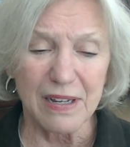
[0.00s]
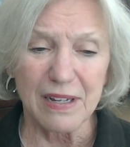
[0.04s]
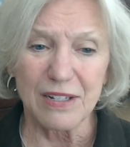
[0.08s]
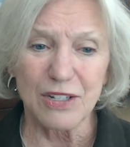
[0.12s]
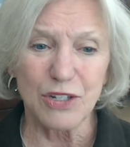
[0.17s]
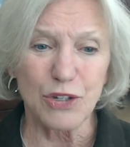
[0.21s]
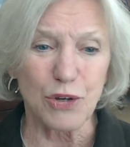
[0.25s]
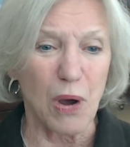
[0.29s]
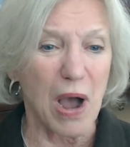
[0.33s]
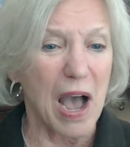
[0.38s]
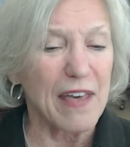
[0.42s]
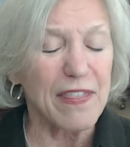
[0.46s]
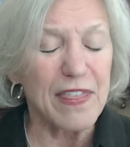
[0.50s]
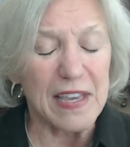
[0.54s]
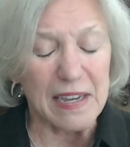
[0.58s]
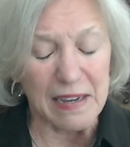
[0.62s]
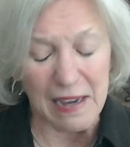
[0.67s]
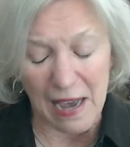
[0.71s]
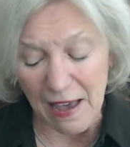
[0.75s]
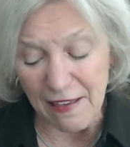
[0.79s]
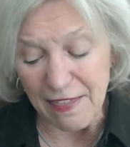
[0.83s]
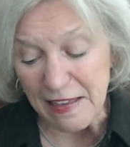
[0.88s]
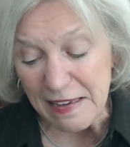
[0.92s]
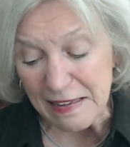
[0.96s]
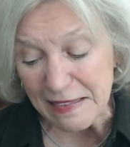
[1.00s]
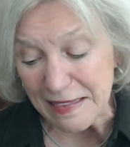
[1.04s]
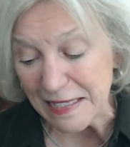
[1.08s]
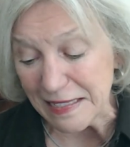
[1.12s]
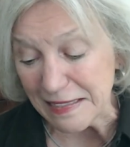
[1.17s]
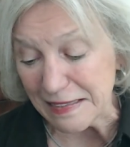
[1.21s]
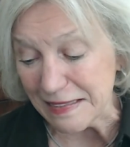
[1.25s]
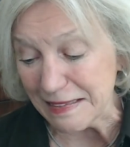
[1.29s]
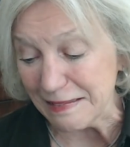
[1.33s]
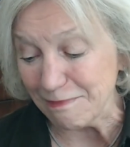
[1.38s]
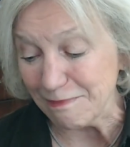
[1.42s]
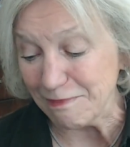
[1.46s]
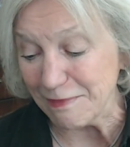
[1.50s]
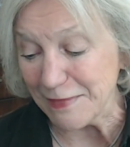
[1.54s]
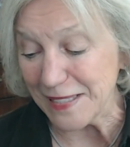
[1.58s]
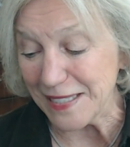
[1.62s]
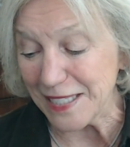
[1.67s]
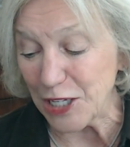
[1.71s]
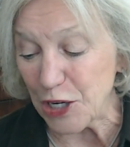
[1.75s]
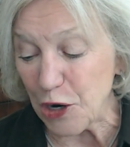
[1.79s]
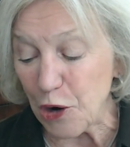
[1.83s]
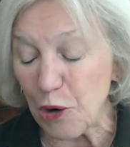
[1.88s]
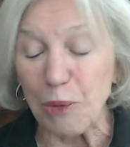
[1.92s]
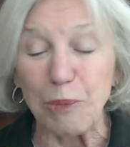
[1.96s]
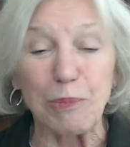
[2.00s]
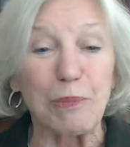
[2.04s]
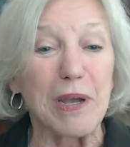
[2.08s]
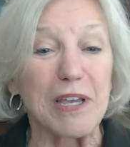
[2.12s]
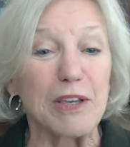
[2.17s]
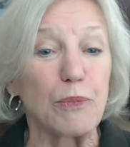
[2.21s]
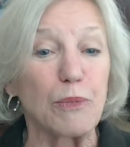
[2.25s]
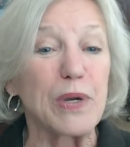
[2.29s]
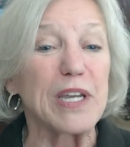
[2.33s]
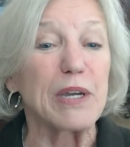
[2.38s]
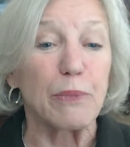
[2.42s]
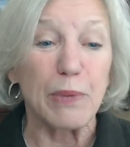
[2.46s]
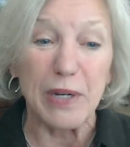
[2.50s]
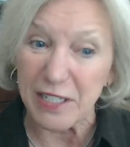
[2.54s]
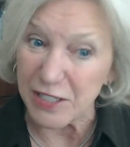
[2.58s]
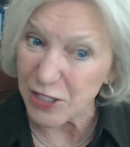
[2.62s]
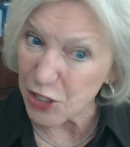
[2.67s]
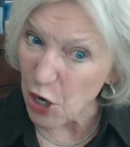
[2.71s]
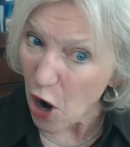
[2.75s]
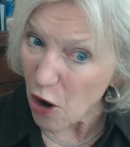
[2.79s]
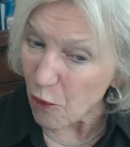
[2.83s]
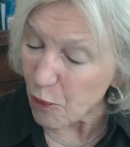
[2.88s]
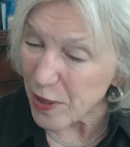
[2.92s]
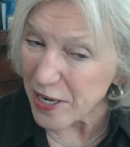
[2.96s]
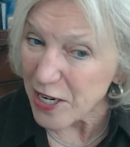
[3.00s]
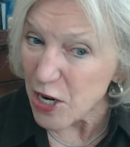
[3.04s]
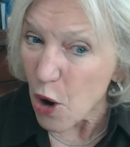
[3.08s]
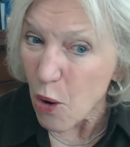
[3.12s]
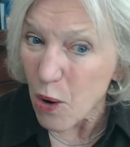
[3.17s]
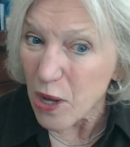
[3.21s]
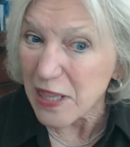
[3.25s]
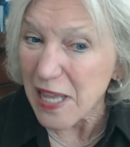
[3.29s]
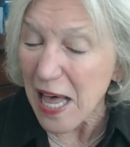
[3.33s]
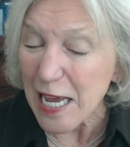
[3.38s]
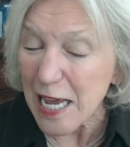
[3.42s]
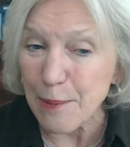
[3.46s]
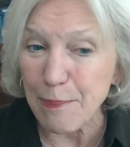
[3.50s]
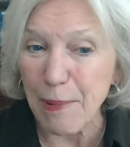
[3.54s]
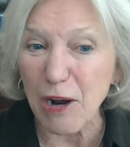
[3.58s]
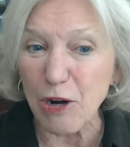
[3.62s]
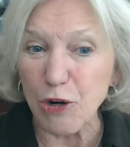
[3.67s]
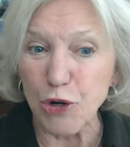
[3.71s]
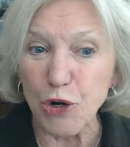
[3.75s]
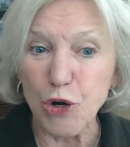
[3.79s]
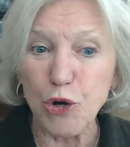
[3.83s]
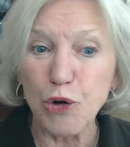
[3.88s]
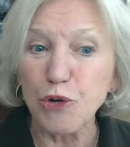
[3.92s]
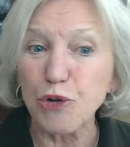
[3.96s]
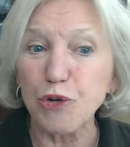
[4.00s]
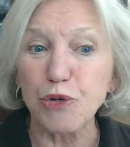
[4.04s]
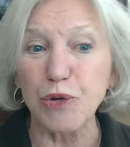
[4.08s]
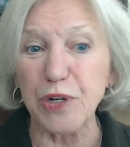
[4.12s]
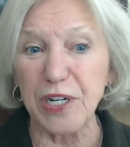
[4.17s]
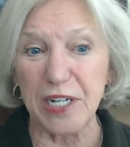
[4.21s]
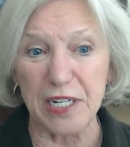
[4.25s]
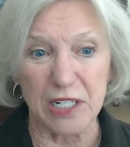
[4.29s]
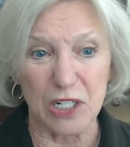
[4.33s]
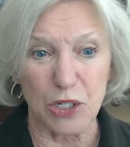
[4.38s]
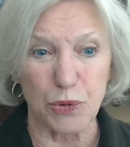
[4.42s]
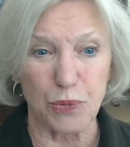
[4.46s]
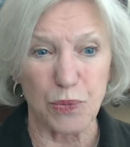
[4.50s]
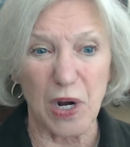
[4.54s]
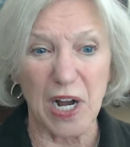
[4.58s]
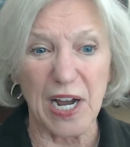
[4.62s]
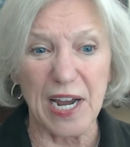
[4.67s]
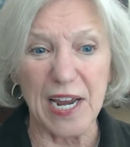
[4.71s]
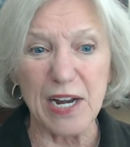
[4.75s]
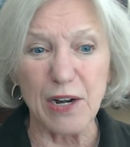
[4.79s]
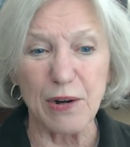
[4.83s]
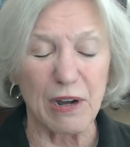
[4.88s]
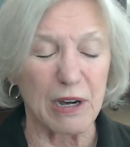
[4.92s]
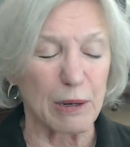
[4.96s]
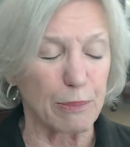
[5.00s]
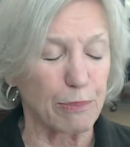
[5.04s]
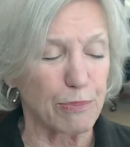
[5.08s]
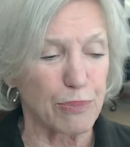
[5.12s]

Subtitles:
So I think that, we know a lot about nutrients, right?